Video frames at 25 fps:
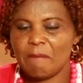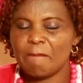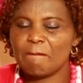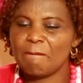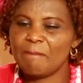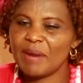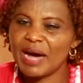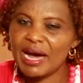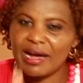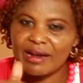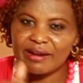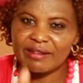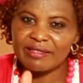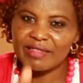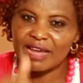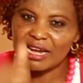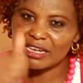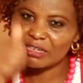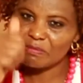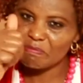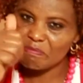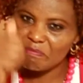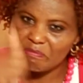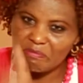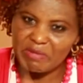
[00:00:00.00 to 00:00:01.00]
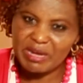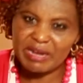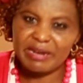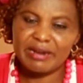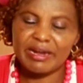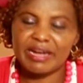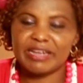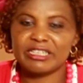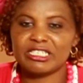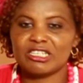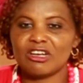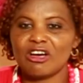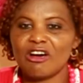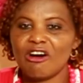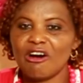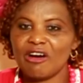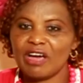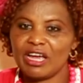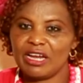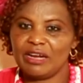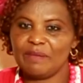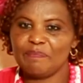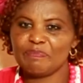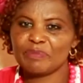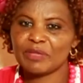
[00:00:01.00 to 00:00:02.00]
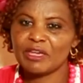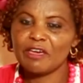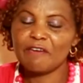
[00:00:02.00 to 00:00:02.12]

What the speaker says: Burn that midnight oil.